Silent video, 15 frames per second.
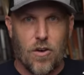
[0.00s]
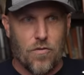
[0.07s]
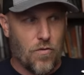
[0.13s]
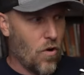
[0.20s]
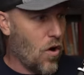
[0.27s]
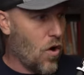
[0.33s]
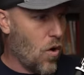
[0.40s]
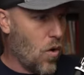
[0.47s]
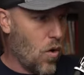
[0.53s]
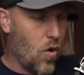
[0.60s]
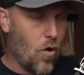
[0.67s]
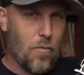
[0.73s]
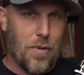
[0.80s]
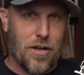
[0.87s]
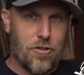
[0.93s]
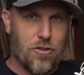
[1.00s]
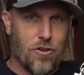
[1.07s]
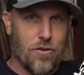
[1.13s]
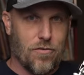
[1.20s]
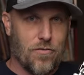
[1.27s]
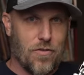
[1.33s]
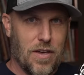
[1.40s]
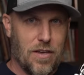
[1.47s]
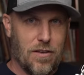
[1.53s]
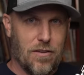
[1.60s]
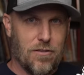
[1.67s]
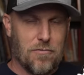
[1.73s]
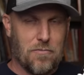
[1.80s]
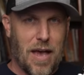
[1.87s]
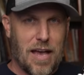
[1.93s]
for a whole bunch of
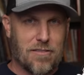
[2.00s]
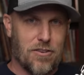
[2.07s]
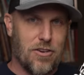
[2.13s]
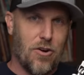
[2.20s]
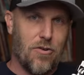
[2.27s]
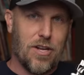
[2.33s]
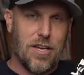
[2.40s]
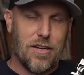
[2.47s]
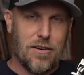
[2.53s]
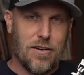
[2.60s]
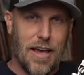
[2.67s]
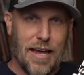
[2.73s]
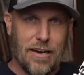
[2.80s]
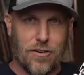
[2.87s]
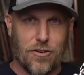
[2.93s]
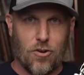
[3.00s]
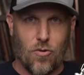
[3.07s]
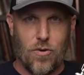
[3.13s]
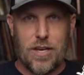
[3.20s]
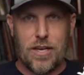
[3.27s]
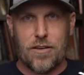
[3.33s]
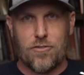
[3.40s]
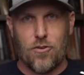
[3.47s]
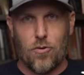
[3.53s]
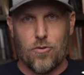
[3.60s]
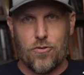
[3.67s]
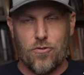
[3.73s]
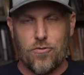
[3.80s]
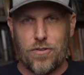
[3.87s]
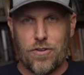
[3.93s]
his Macedonian and Greek
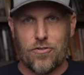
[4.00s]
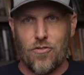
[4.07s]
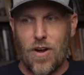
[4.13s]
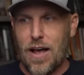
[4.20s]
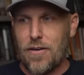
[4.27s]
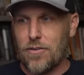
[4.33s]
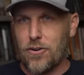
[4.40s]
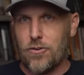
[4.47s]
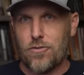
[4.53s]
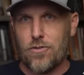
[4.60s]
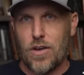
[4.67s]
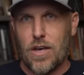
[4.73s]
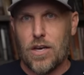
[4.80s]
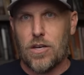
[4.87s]
soldiers and travelers